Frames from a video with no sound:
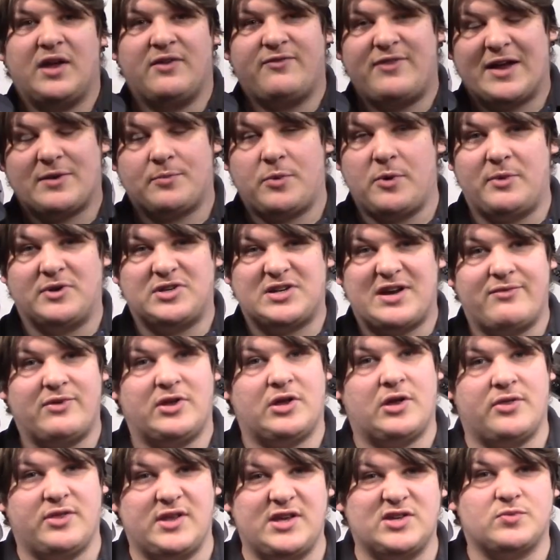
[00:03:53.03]
In fact, pretty much
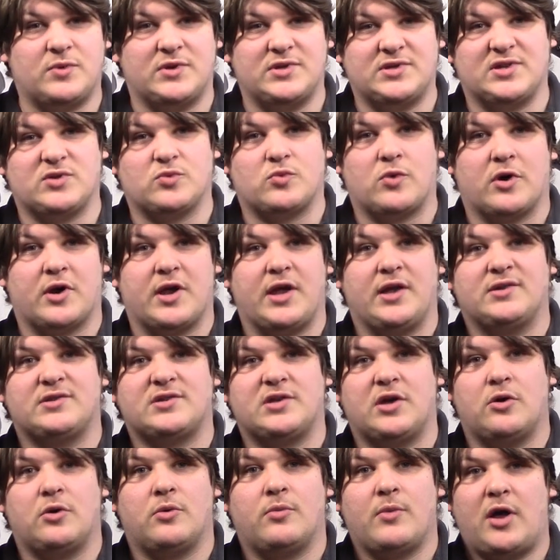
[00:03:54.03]
everything on these ones is working,
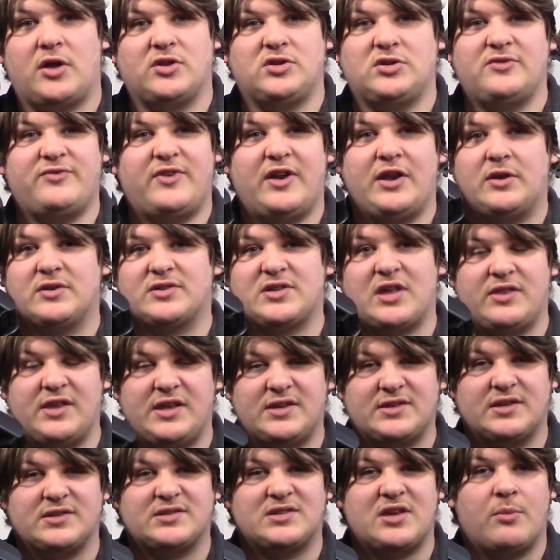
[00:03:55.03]
so I'll do videos on
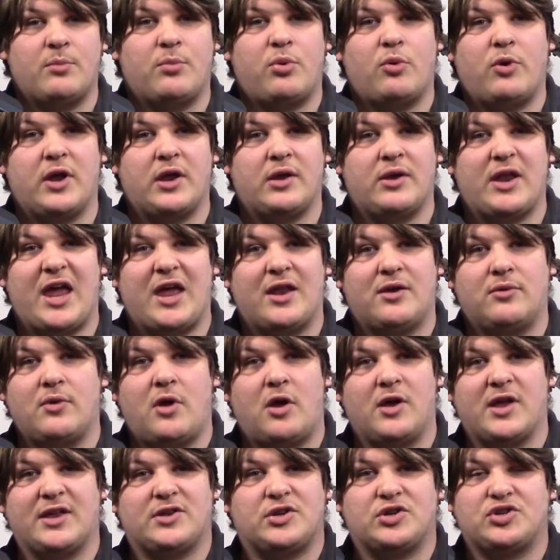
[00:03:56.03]
these at some point and
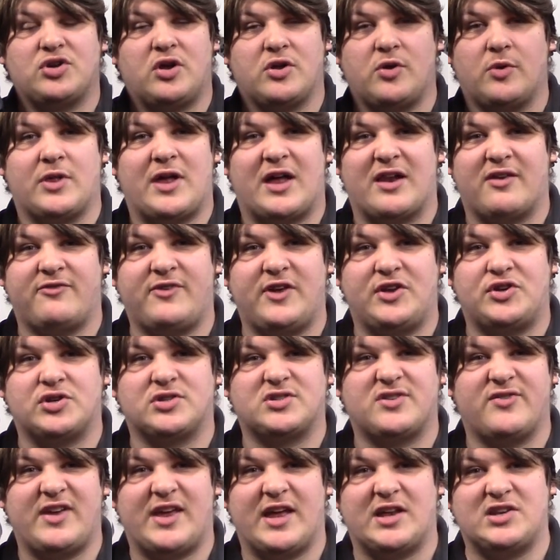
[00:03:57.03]
I'll get to show you a lot of
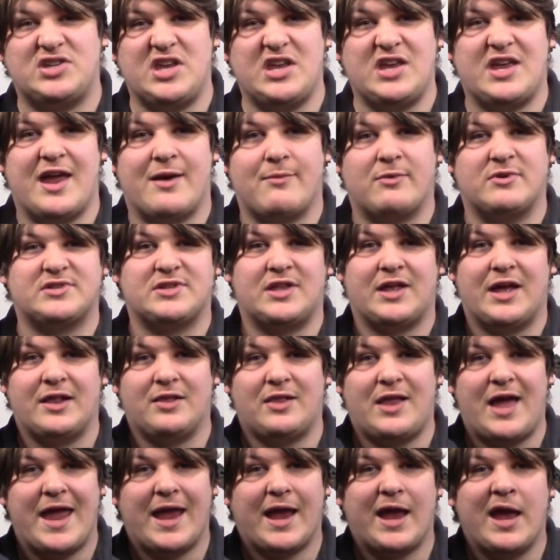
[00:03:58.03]
features of ENG cameras that I
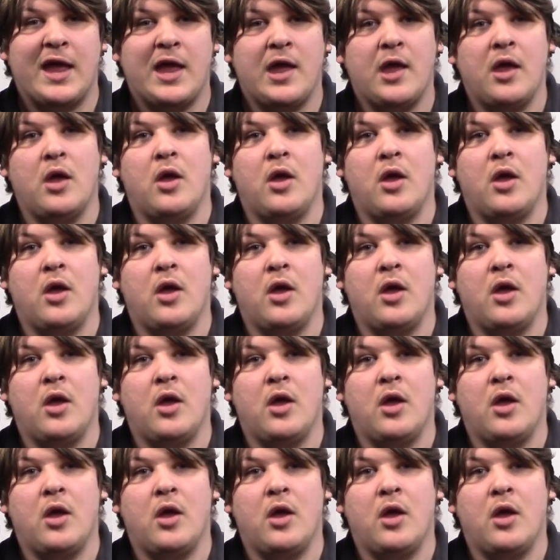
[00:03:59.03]
like.